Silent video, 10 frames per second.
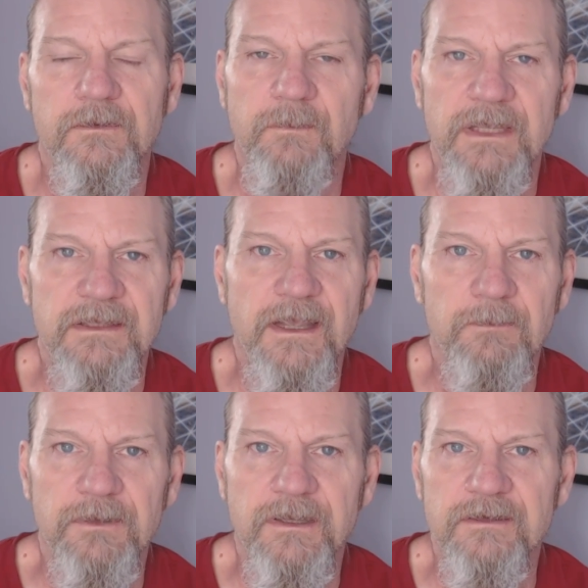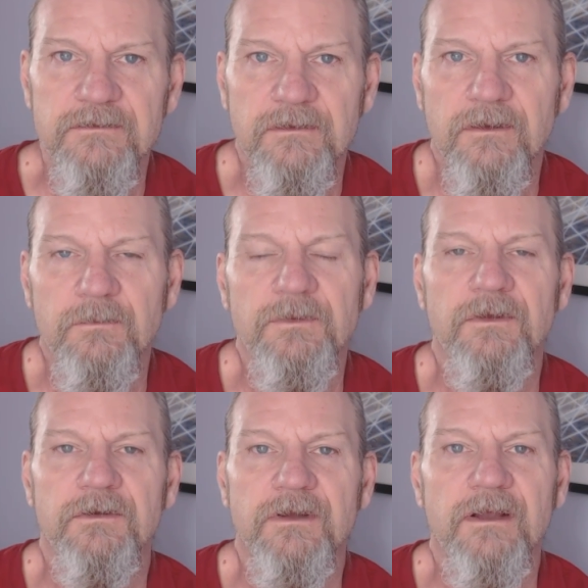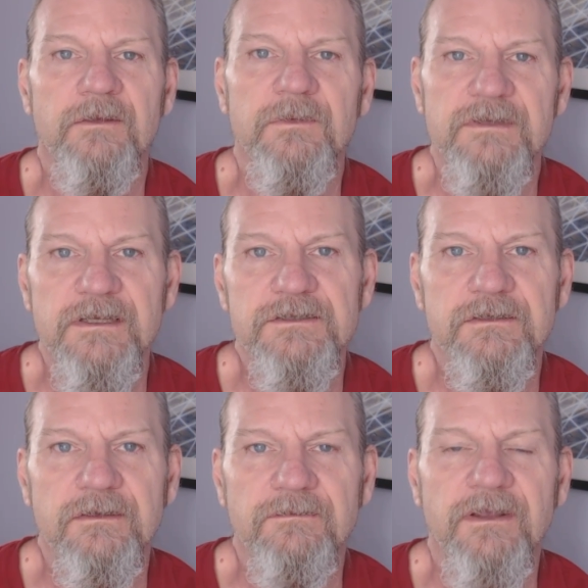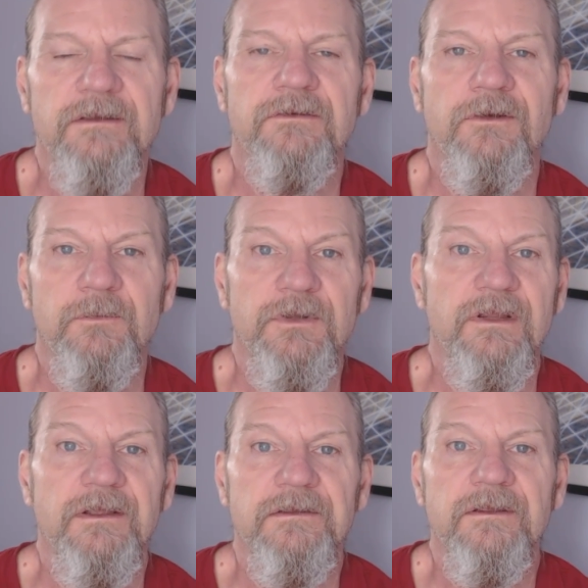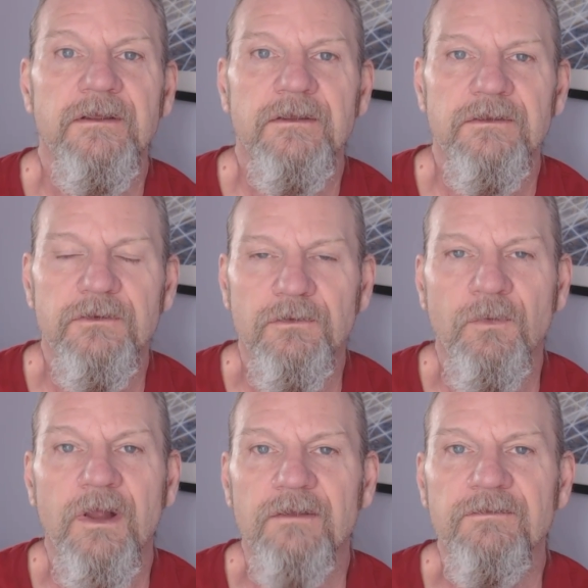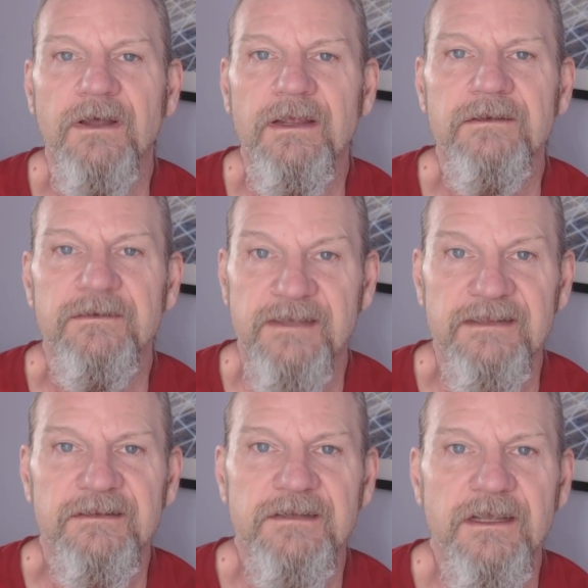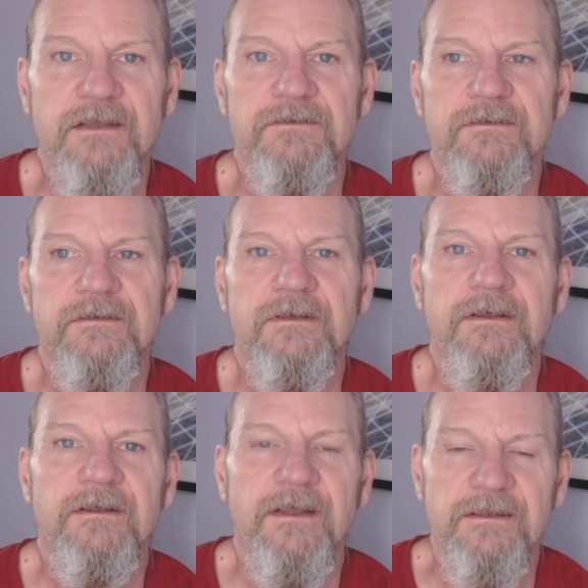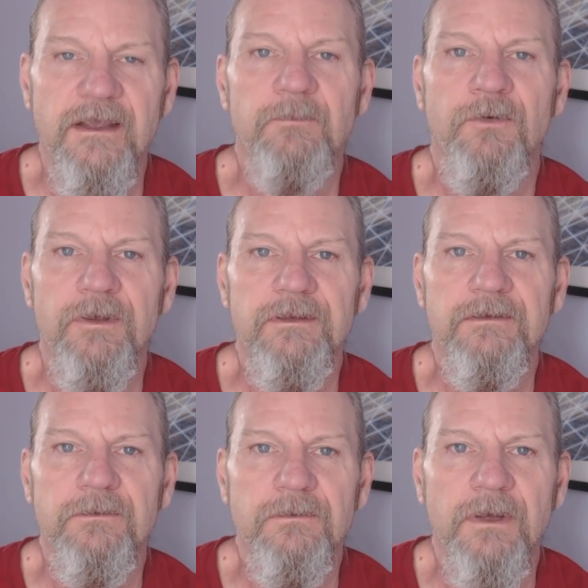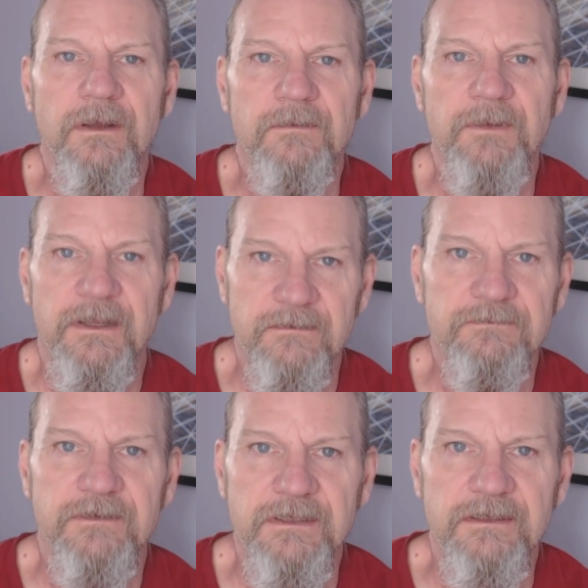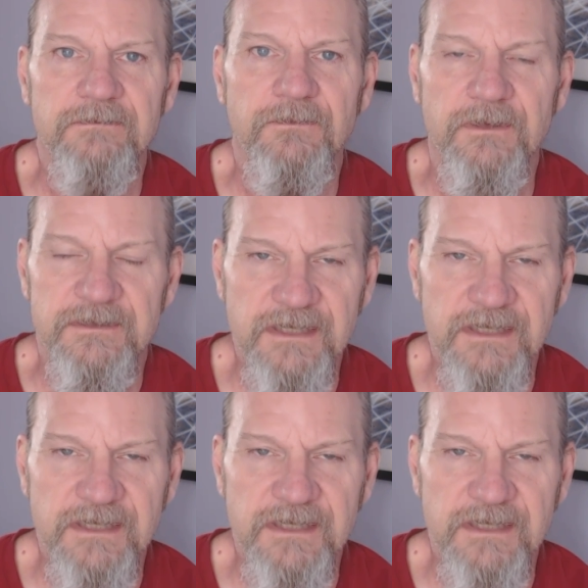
you make the application along with all your documentation. If they determine that you're qualified to take the test, at that point you pay the fee for the